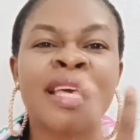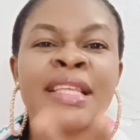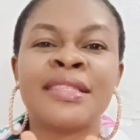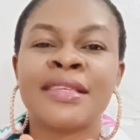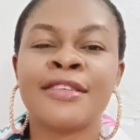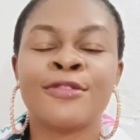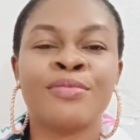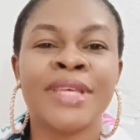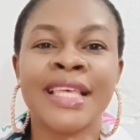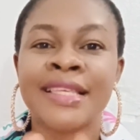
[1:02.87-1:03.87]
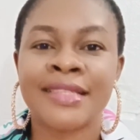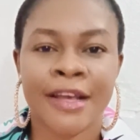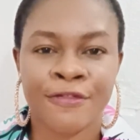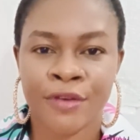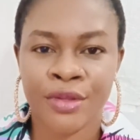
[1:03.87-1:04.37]
making things to be
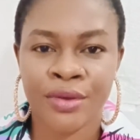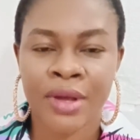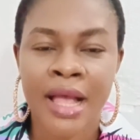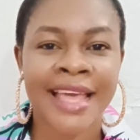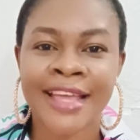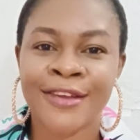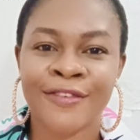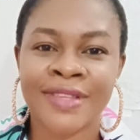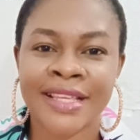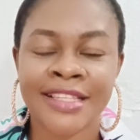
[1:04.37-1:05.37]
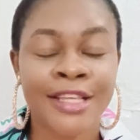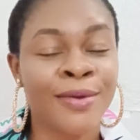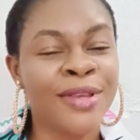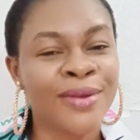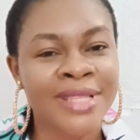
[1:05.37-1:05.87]
easier for you. At the end of this,
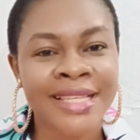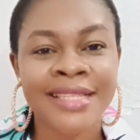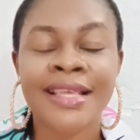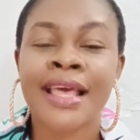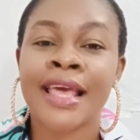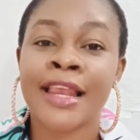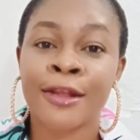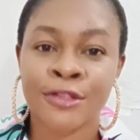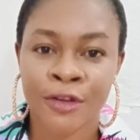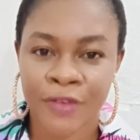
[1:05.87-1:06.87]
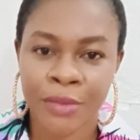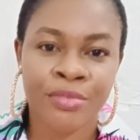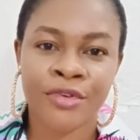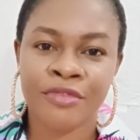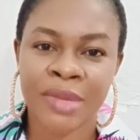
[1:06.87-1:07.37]
you will notice a lot of
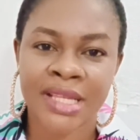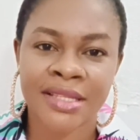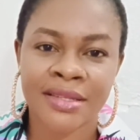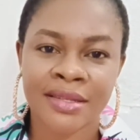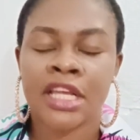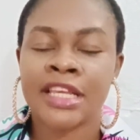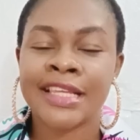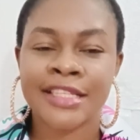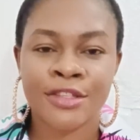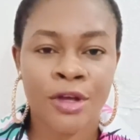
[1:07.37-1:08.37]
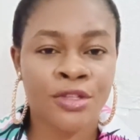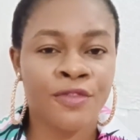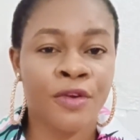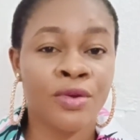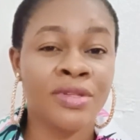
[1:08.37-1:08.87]
improvements. This is
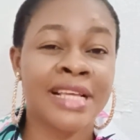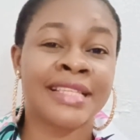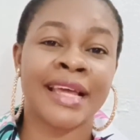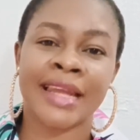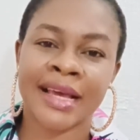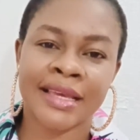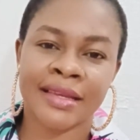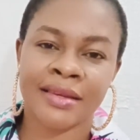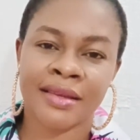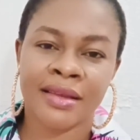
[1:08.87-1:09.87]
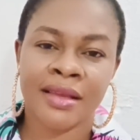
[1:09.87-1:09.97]
also for those that are lacking.